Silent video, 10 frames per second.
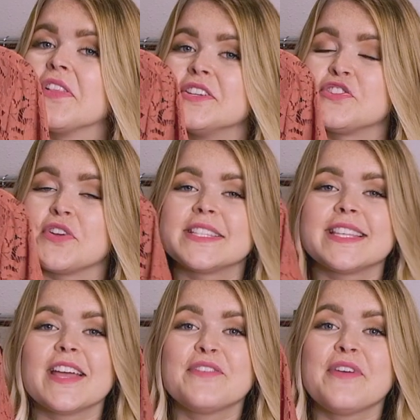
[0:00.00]
lace dress
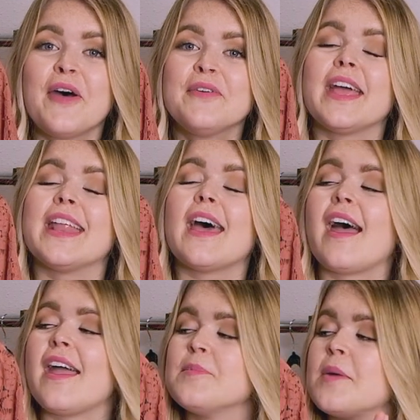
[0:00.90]
that I found, and
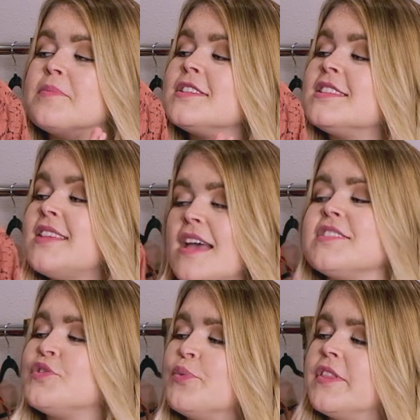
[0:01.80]
I'm
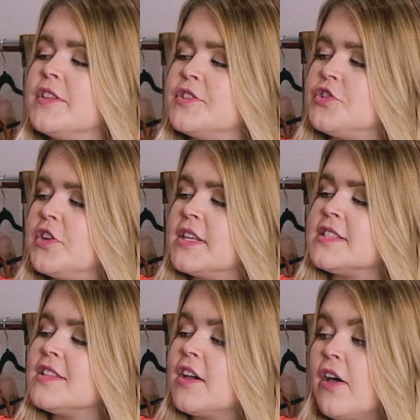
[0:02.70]
obsessed with this dress.
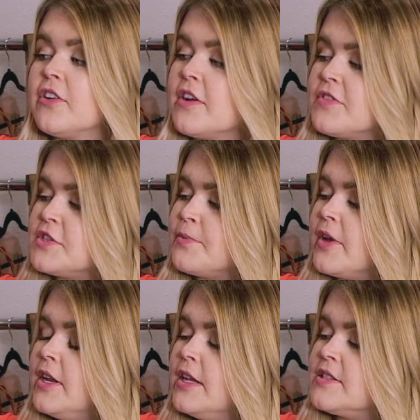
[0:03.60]
The color of this
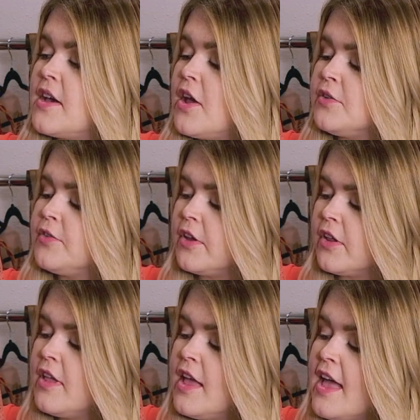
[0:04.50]
one is
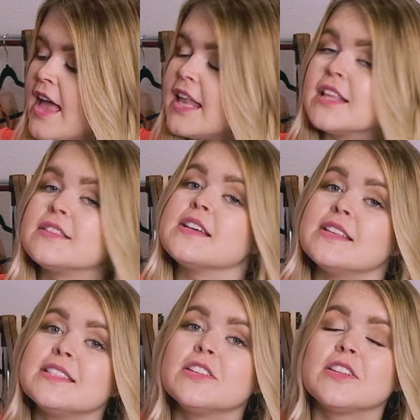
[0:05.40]
unreal, and it
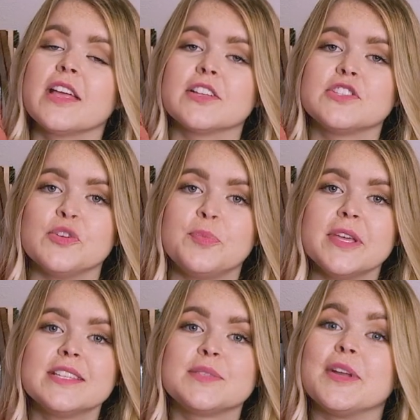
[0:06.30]
does look like a
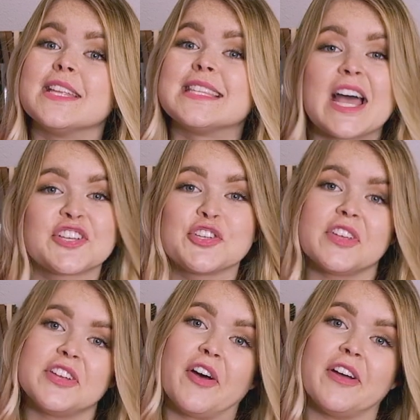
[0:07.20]
two-piece, but it's
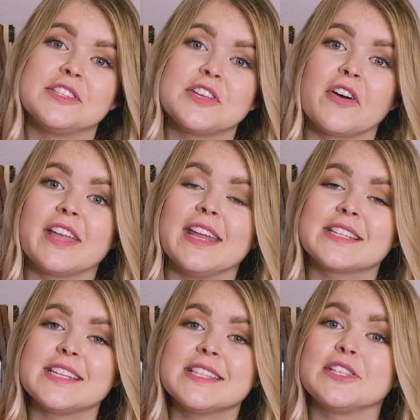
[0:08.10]
actually not. It's all
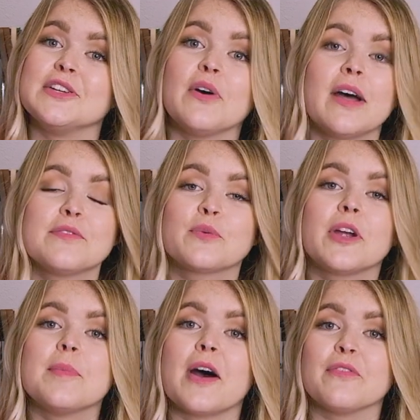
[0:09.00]
connected, so you don't have to
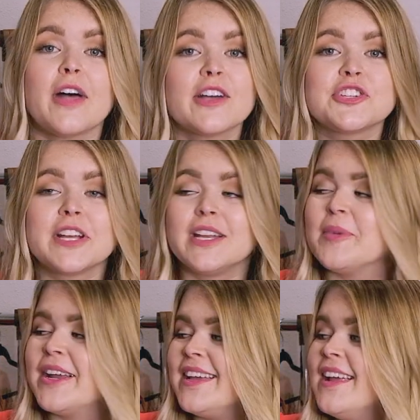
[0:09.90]
worry about flashing
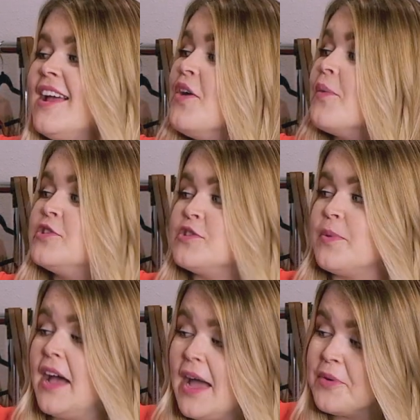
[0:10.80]
anybody, which is
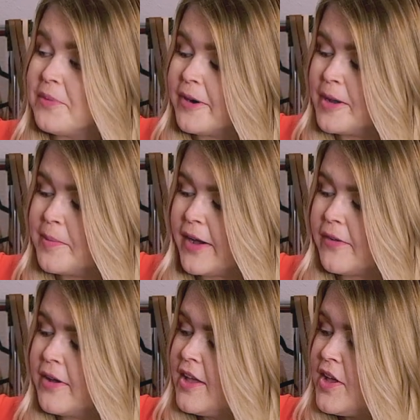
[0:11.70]
what I would worry
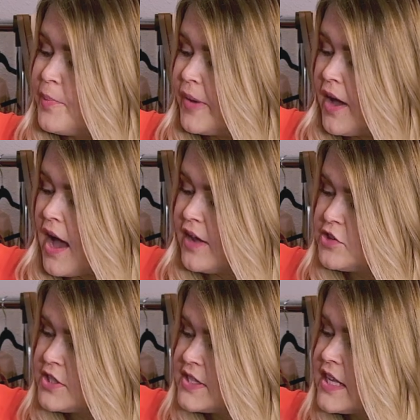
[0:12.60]
about, but I
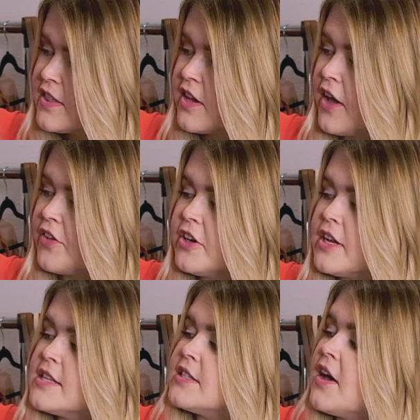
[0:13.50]
just think the color
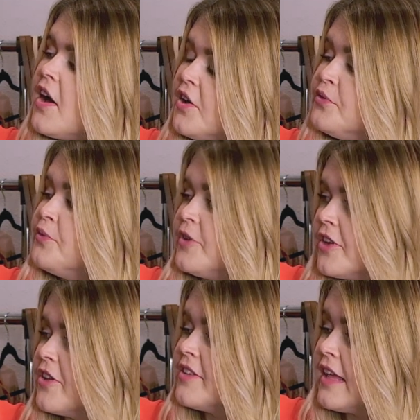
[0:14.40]
is
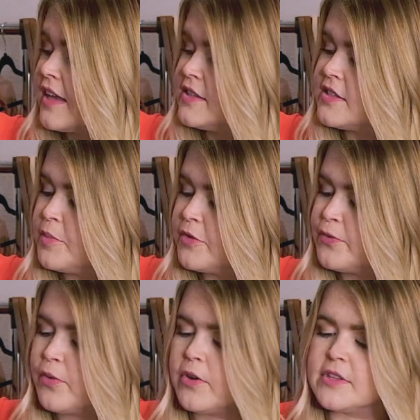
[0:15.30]
unreal, like I said
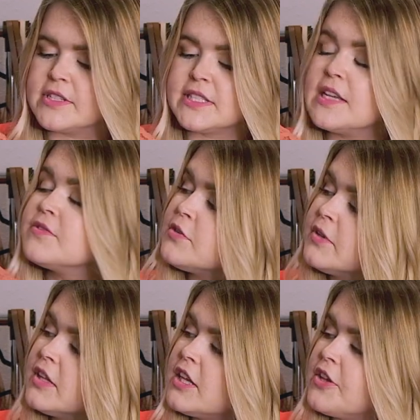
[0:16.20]
before. The sleeves are
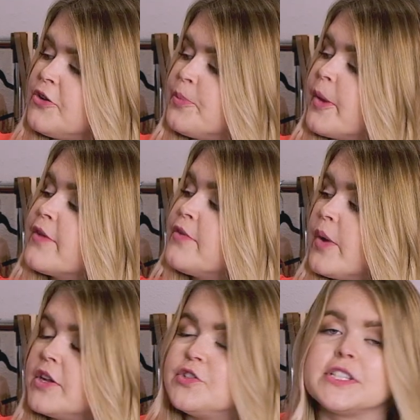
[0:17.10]
really cute, but if you
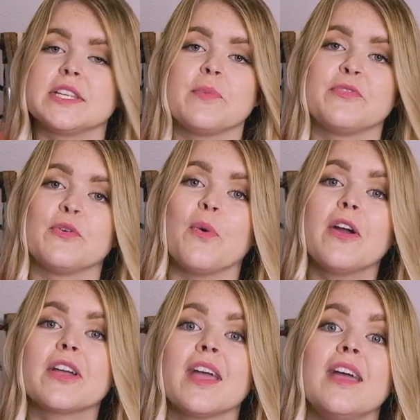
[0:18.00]
want to dress it up for
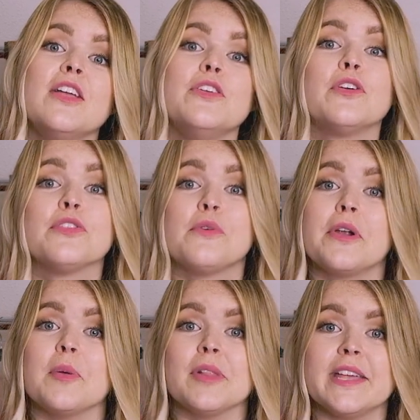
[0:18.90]
work, you can throw
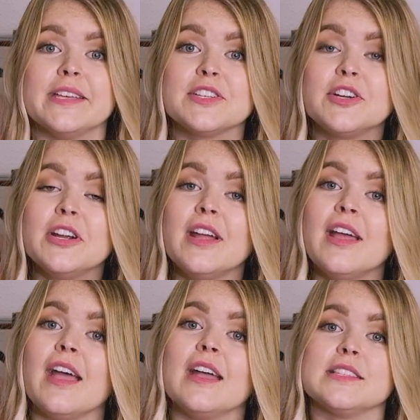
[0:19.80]
on a blazer
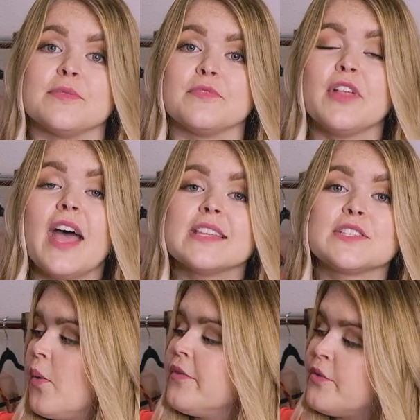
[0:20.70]
and some
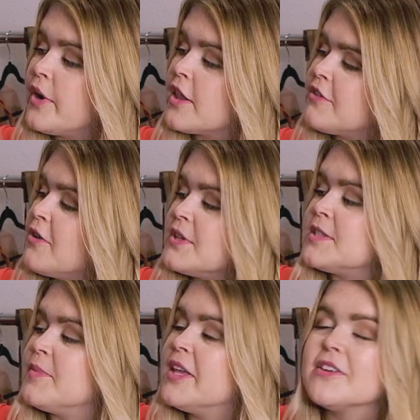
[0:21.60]
flats, or if you want to throw on
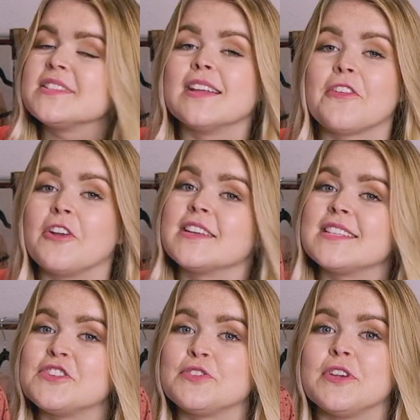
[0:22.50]
some heels and other
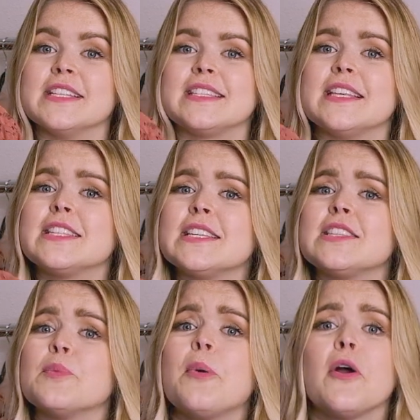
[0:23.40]
accessories, this is
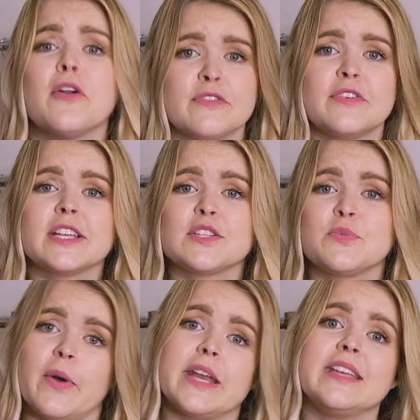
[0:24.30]
the perfect
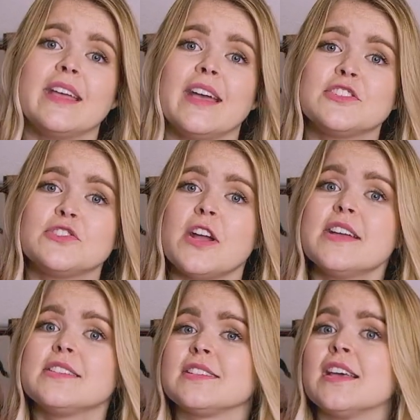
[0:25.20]
wedding guest
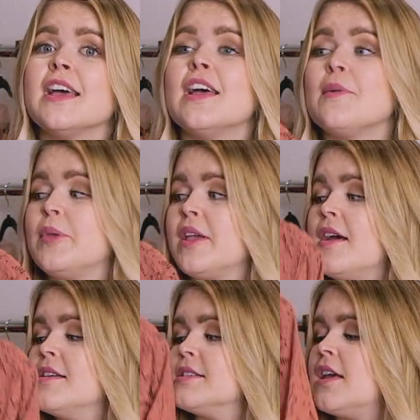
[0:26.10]
dress
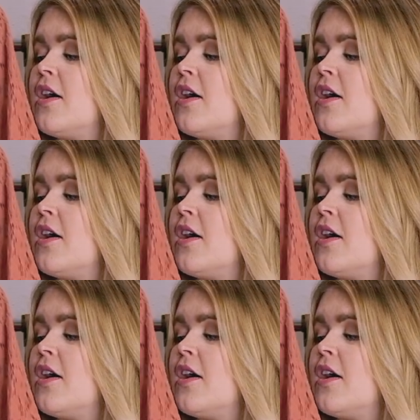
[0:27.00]
because,